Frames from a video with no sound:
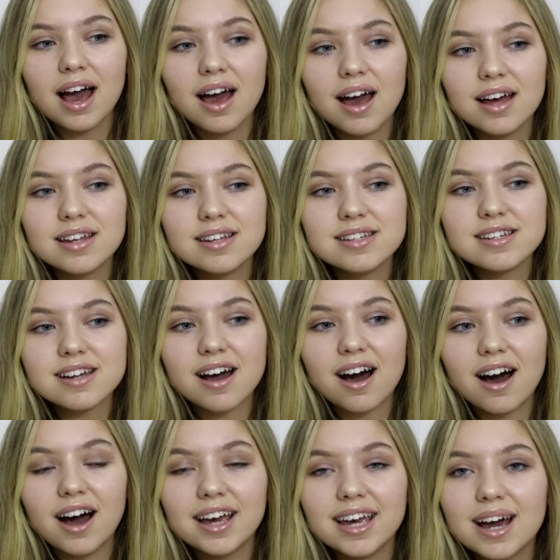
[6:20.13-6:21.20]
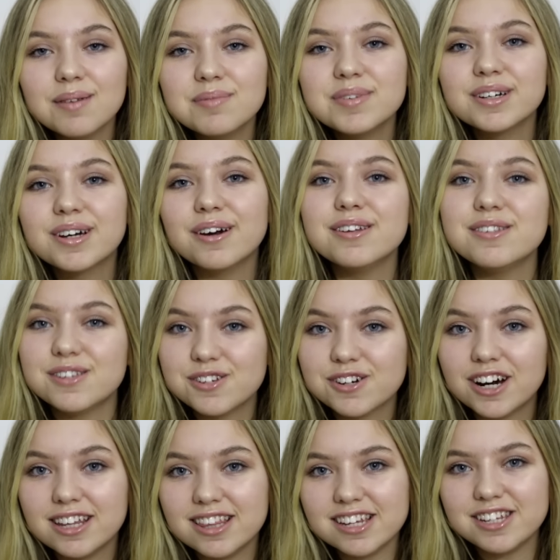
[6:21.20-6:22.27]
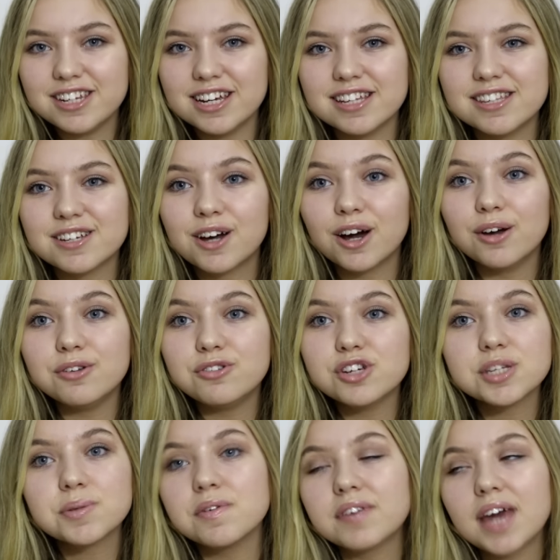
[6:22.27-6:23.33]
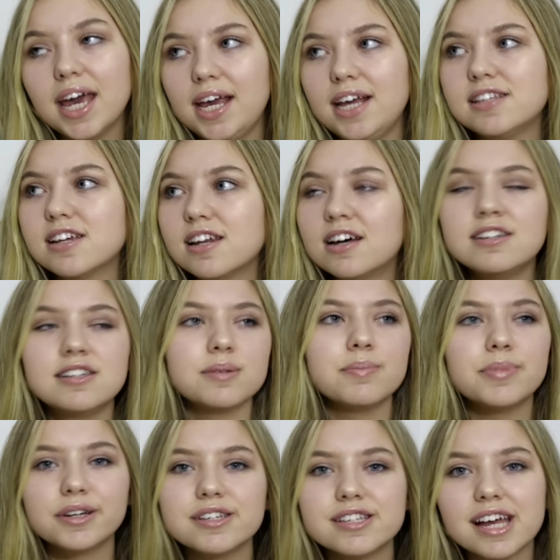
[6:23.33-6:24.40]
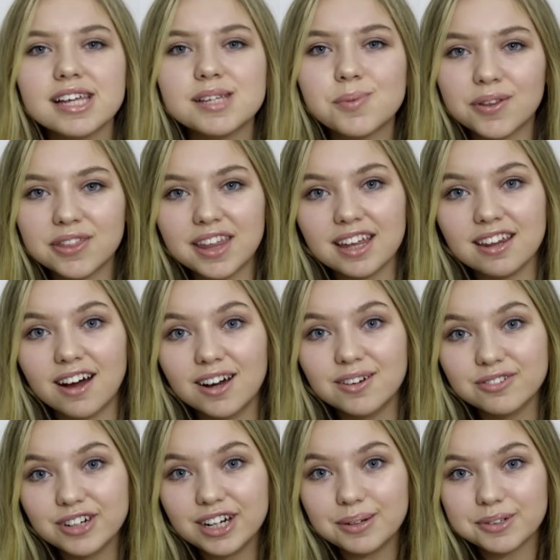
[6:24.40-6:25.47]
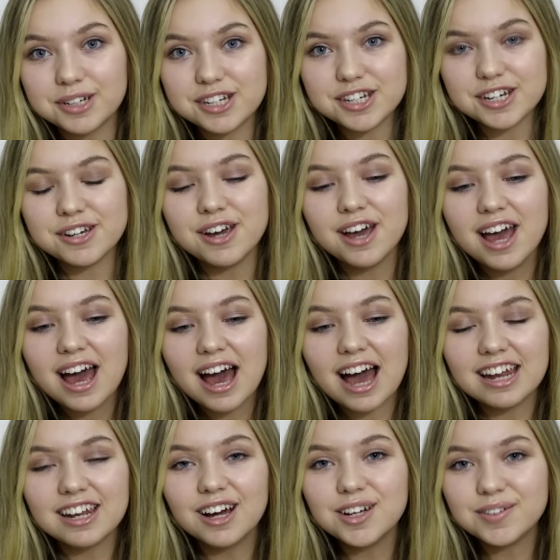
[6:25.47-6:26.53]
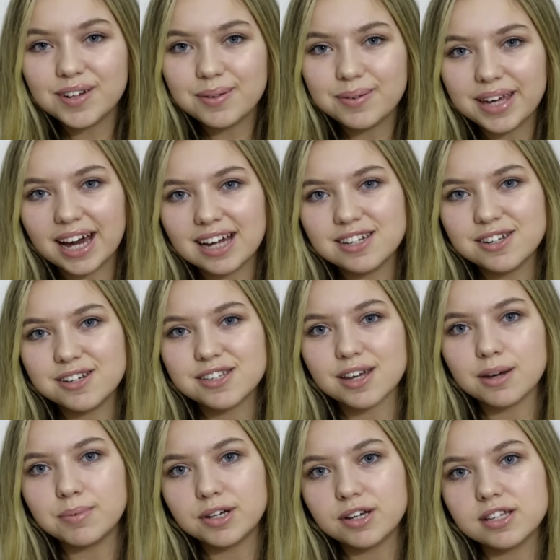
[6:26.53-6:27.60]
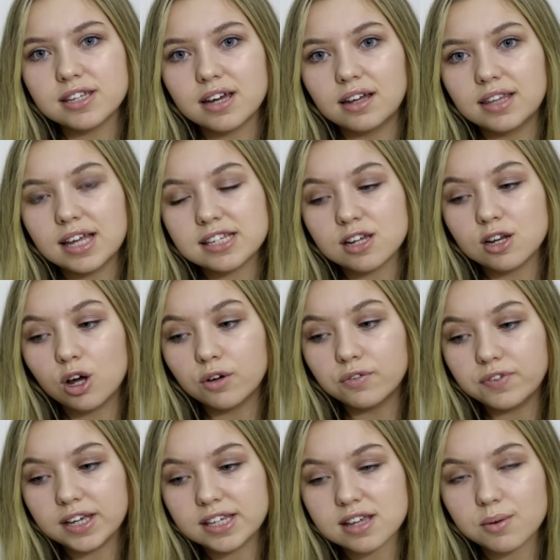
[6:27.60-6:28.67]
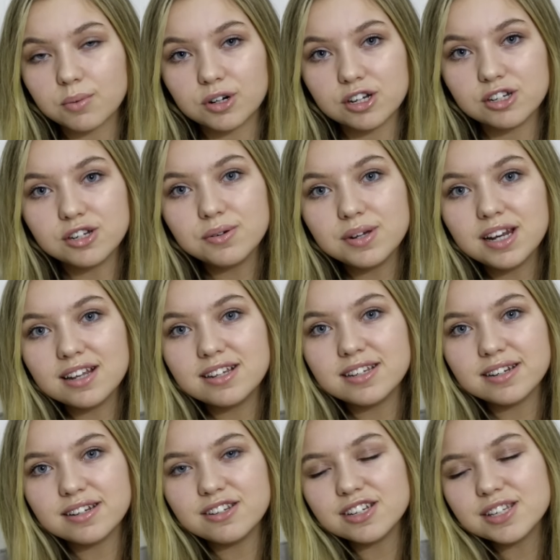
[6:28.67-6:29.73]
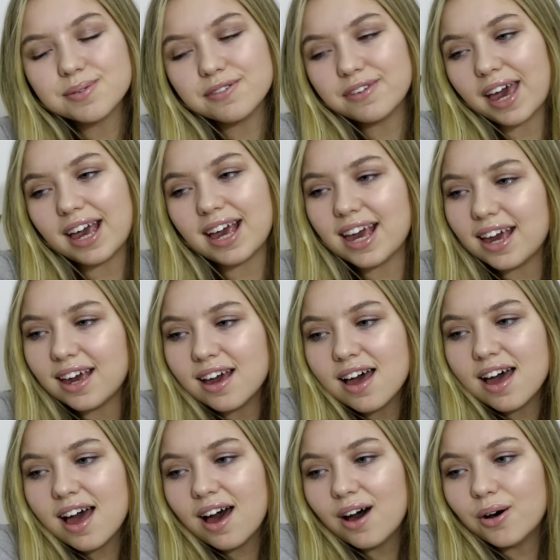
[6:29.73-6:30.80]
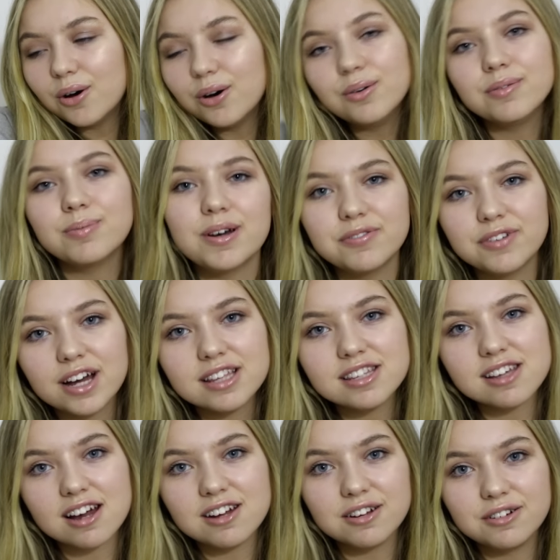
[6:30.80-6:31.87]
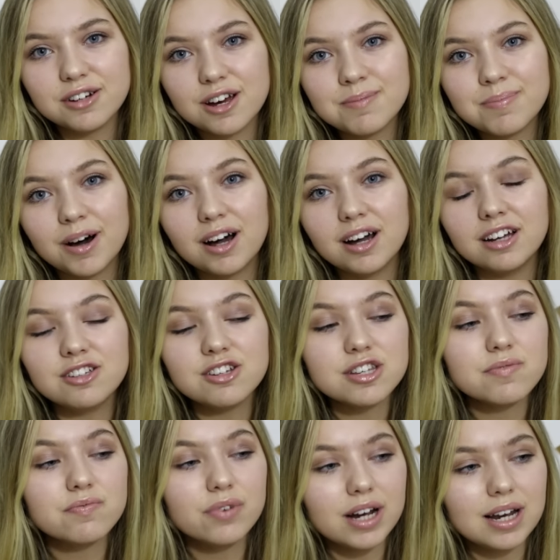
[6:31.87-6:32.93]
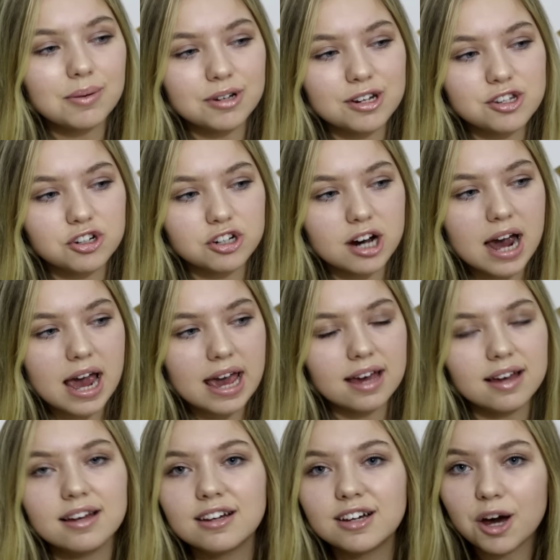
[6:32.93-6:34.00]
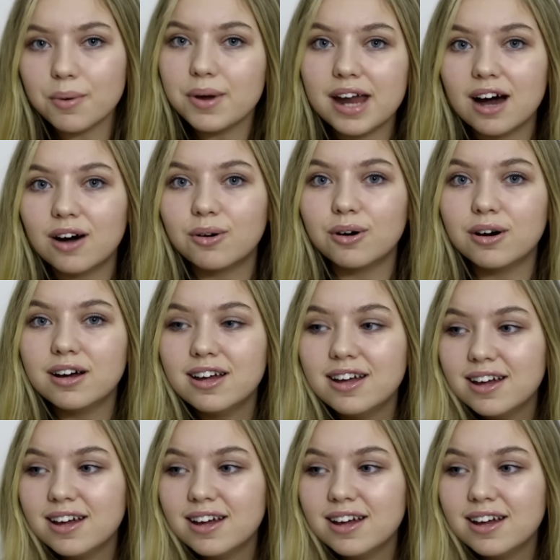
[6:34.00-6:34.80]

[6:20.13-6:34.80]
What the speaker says: And I am going to try this year to go just with Katie to London, because that is one thing that I really want to do, and hopefully we can do so, because there's a lot of things I want to do in London just with Katie or with my friends, I don't know, but I just really want to try going out